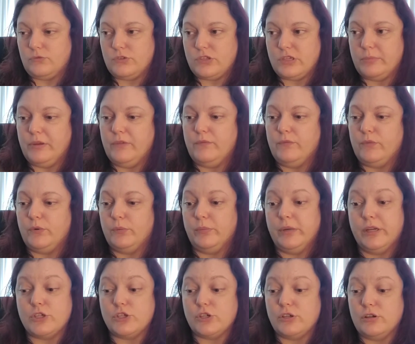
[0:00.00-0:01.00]
Some
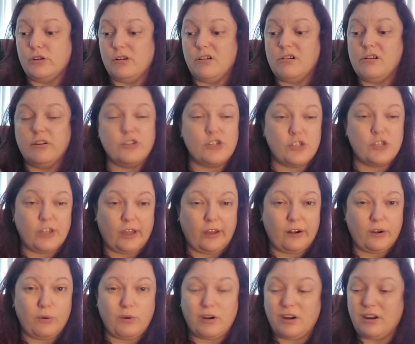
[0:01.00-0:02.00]
information on
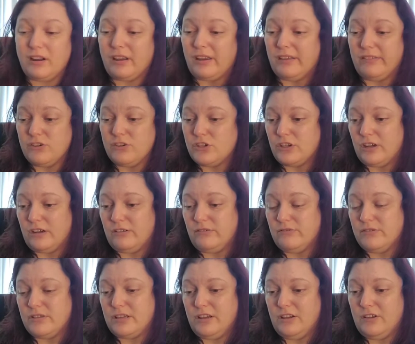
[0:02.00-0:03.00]
shadow work and the
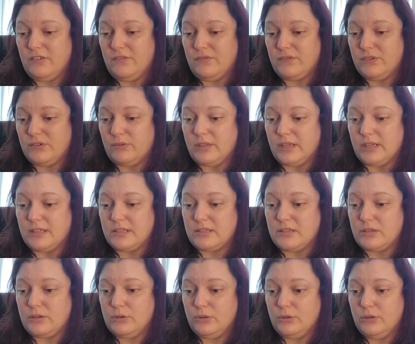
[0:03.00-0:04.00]
shadow self, so
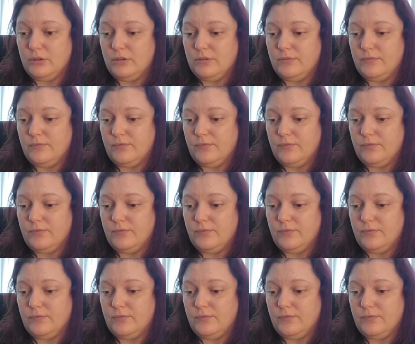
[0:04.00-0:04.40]
that's cool.